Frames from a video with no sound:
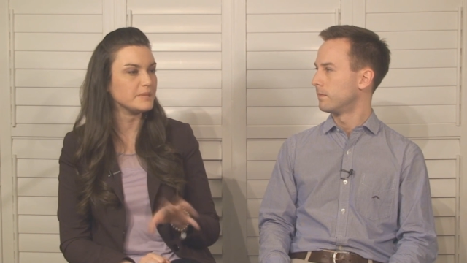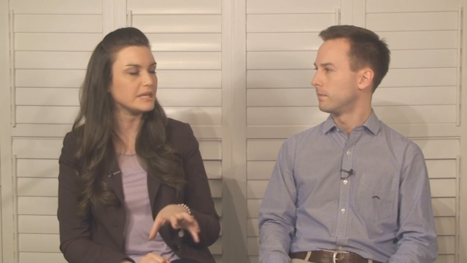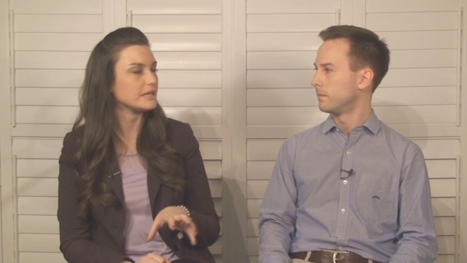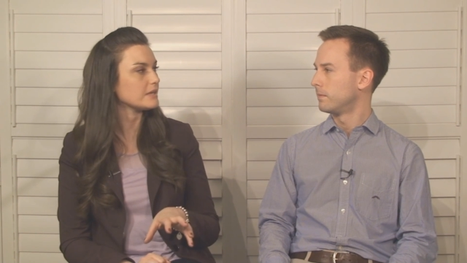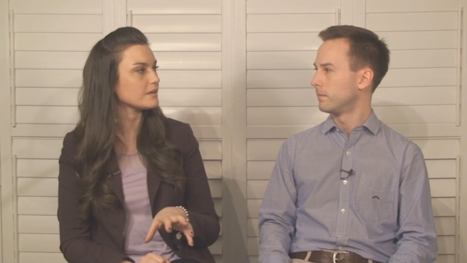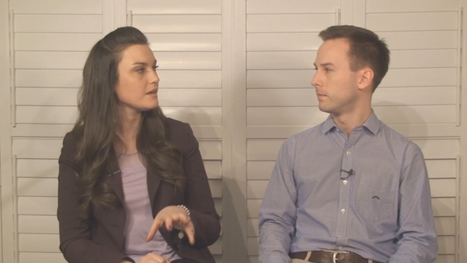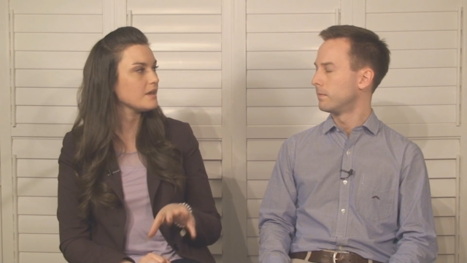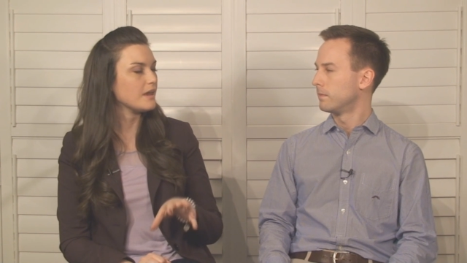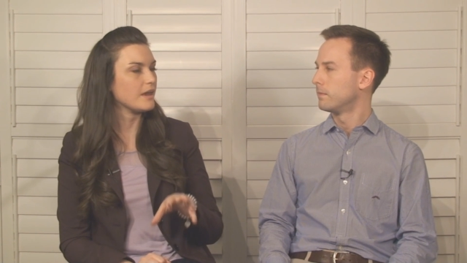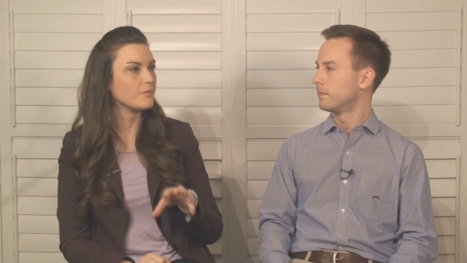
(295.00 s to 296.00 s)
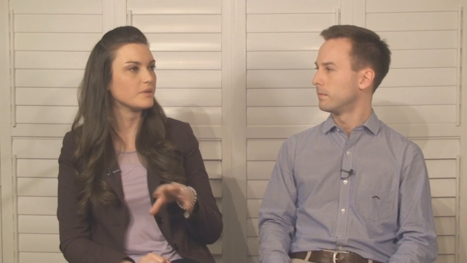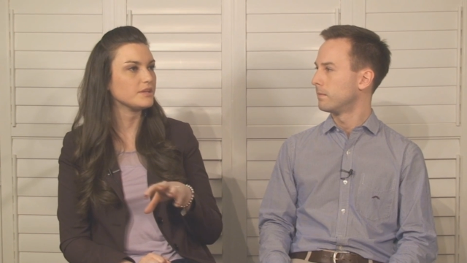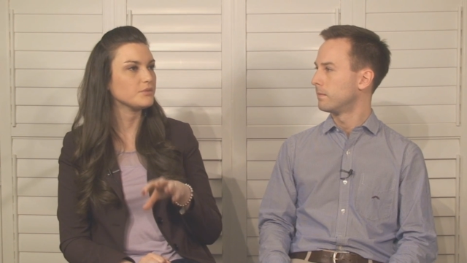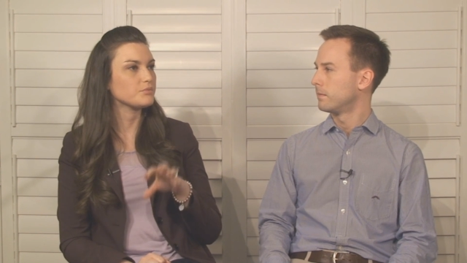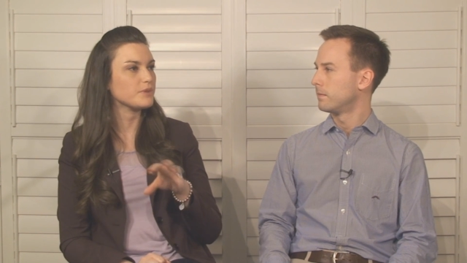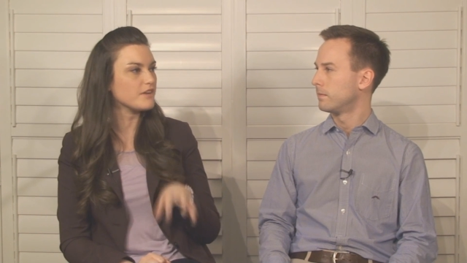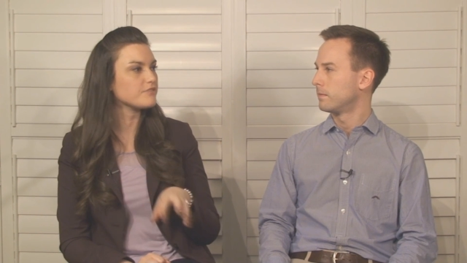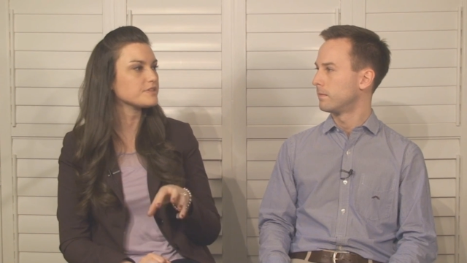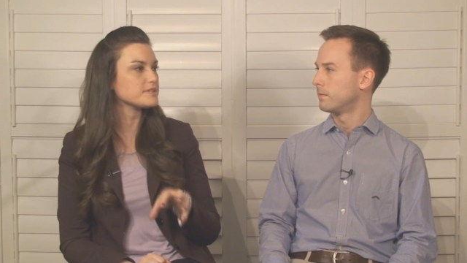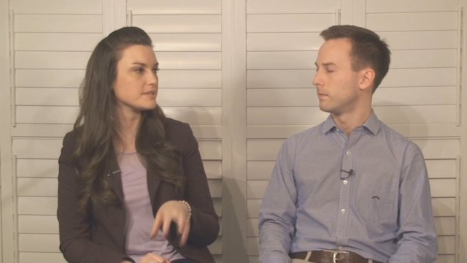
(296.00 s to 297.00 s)
Speaker 1: meaning. And when he
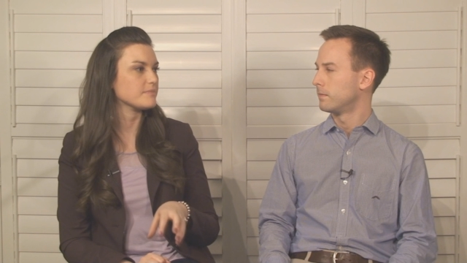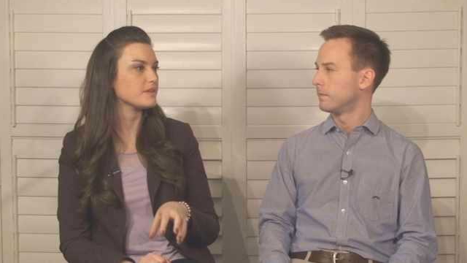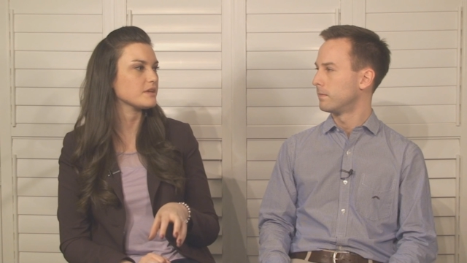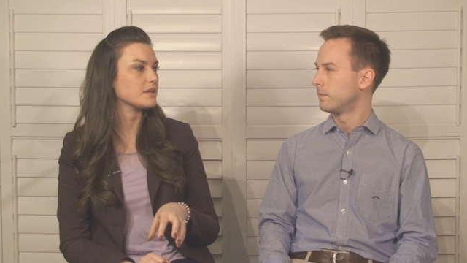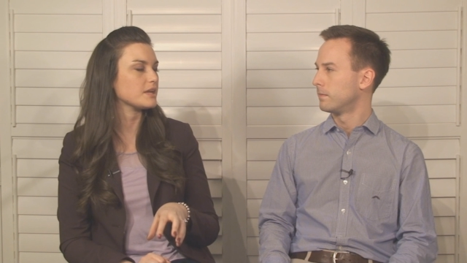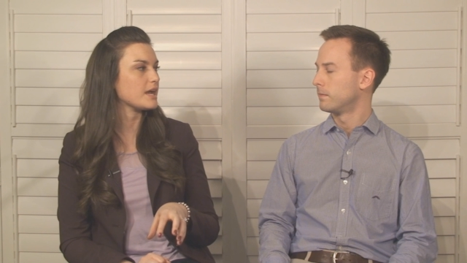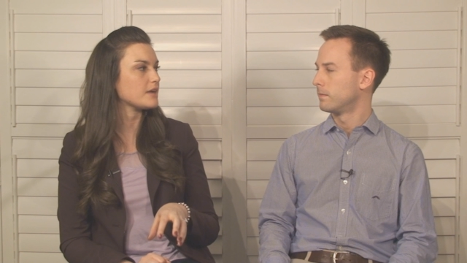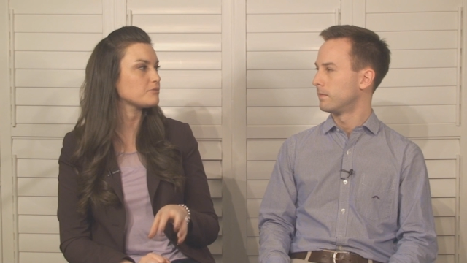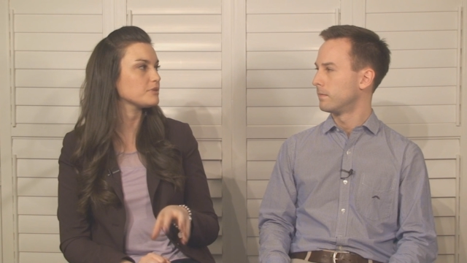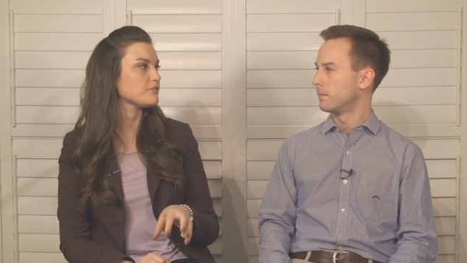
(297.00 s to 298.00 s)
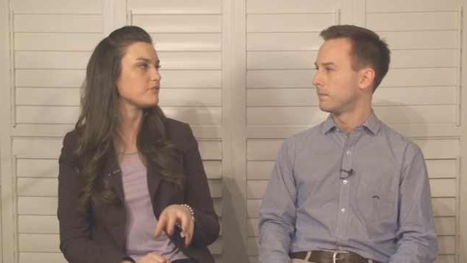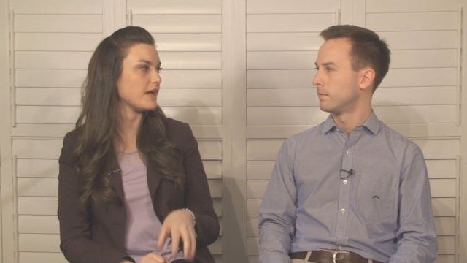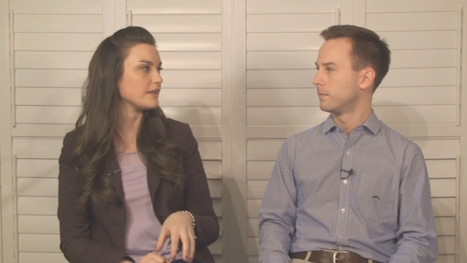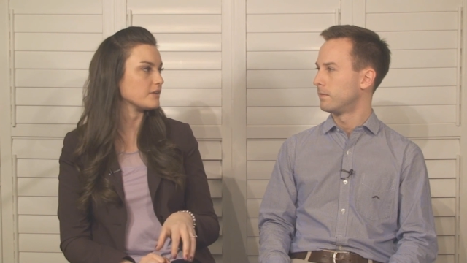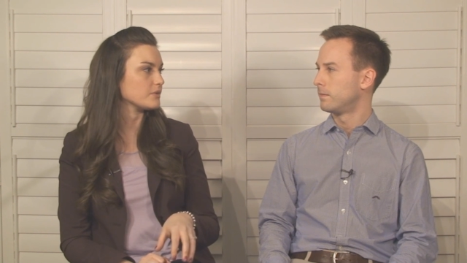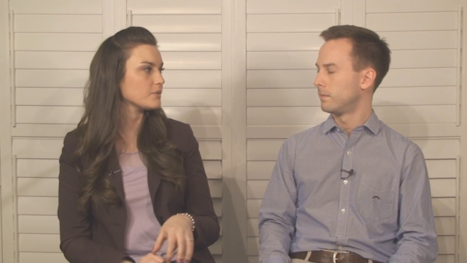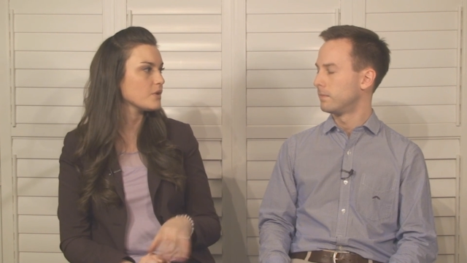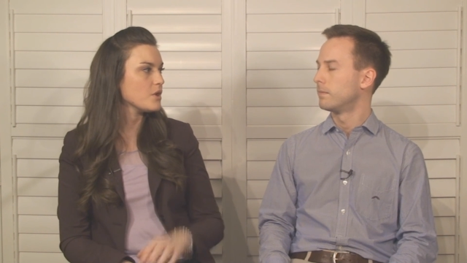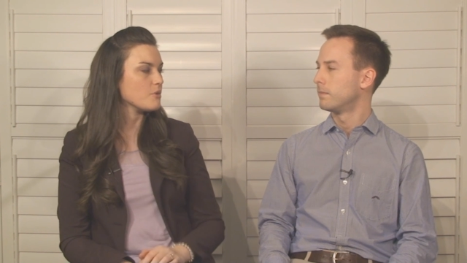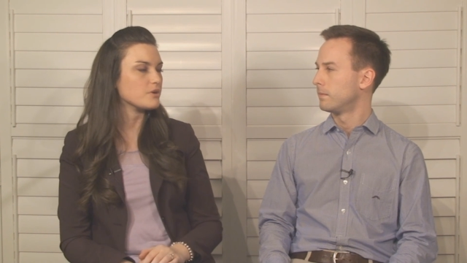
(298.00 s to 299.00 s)
referenced something, it had real value.
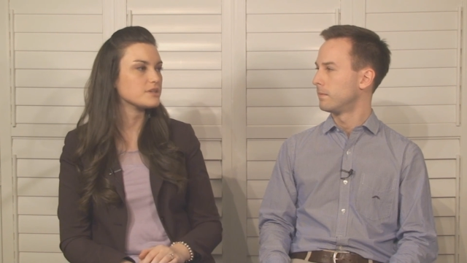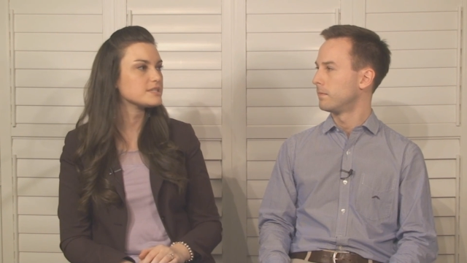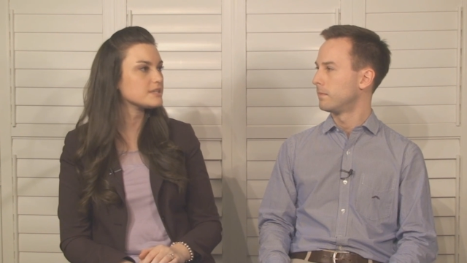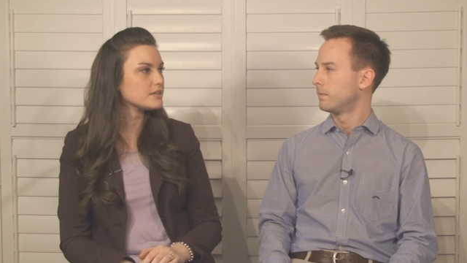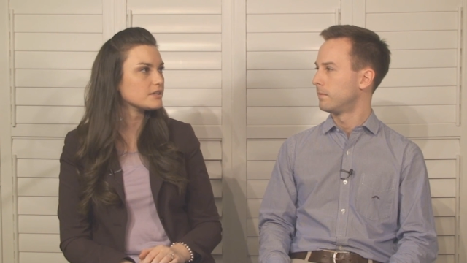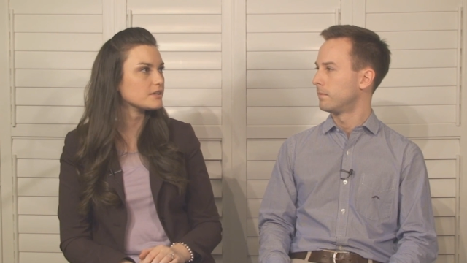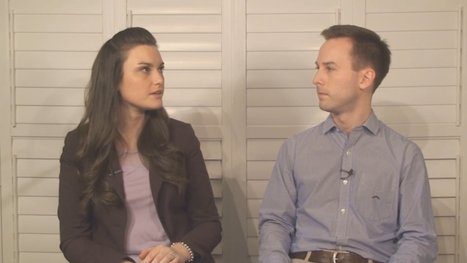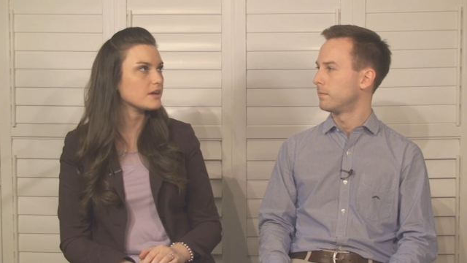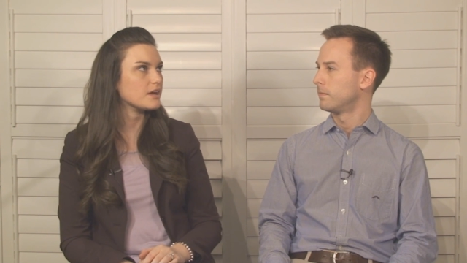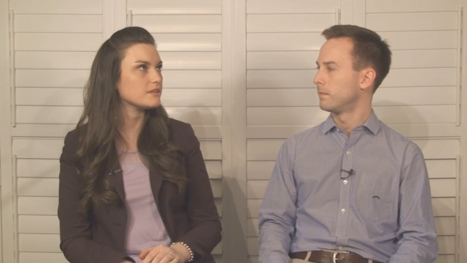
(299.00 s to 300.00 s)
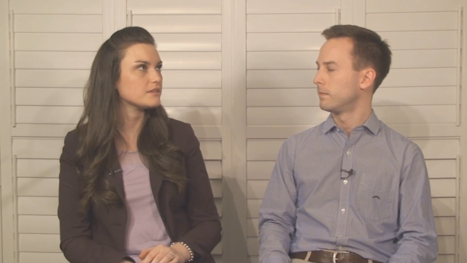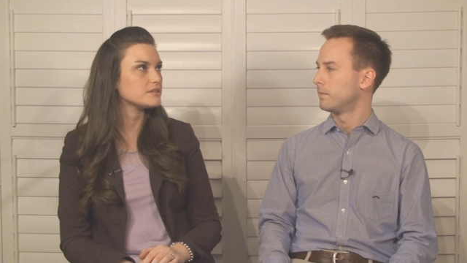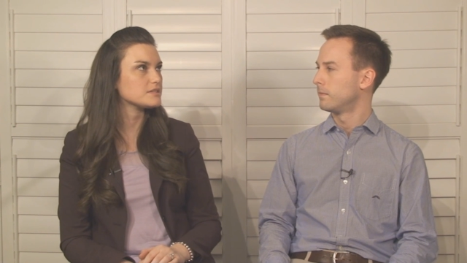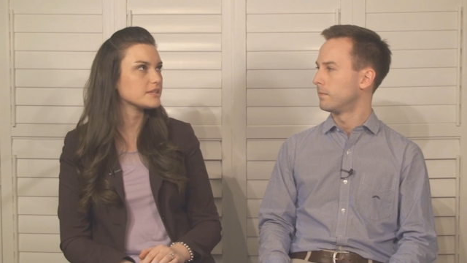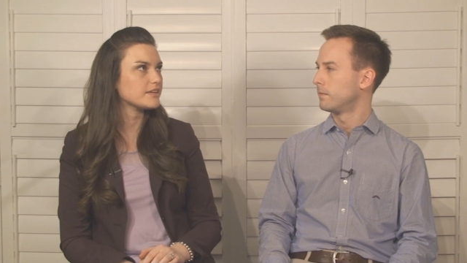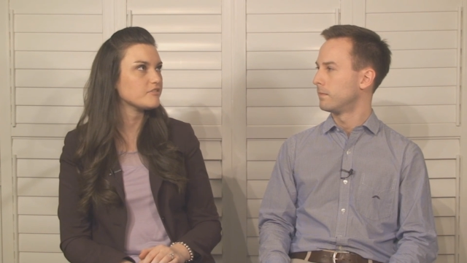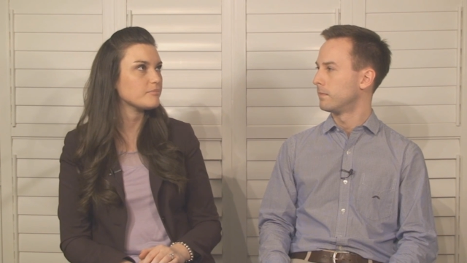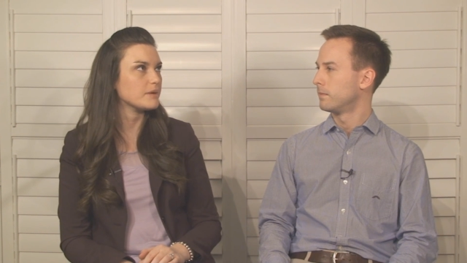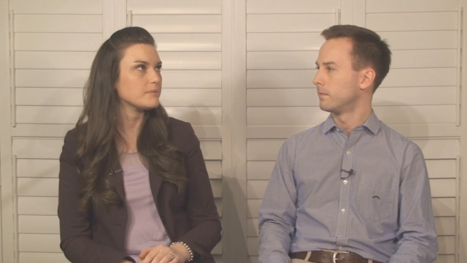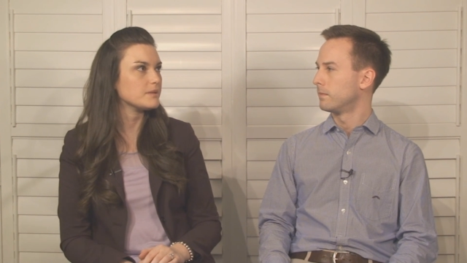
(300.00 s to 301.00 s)
Whereas here, they just kind
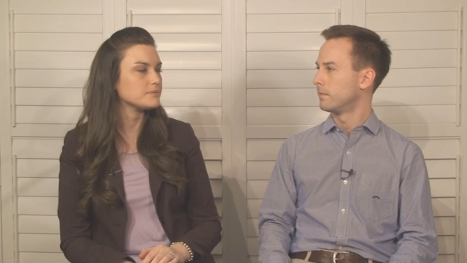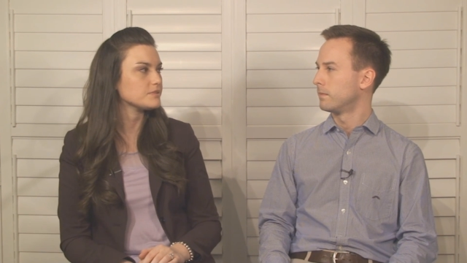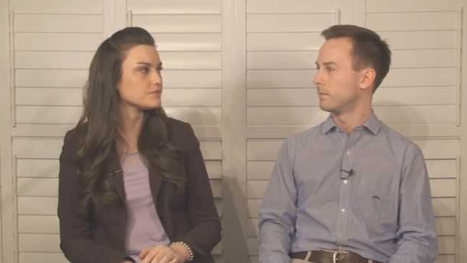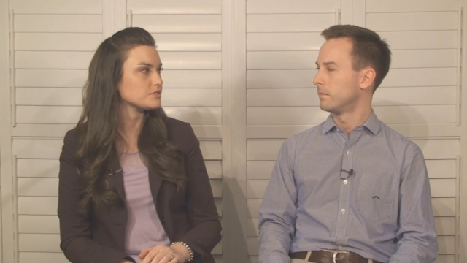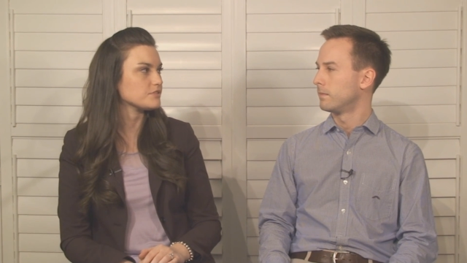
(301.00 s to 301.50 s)
of bubble up to the